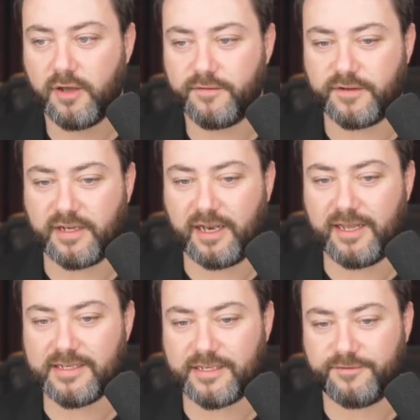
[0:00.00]
that
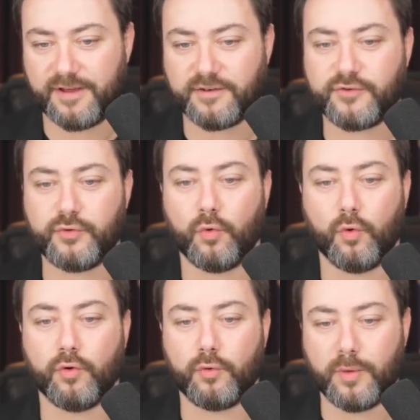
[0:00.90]
declares an event to
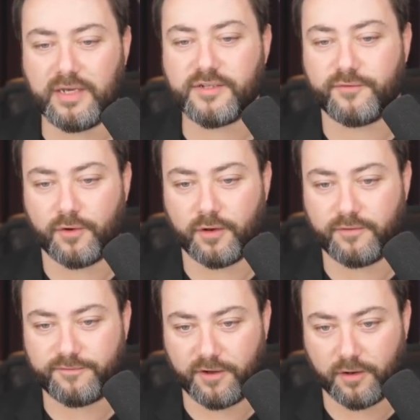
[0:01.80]
always
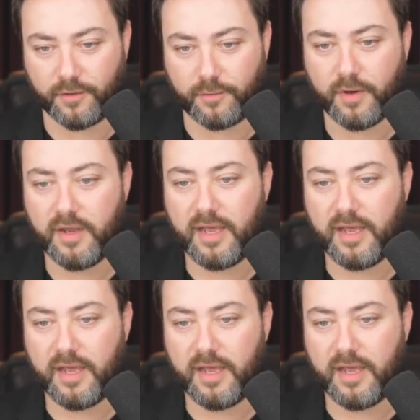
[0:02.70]
follow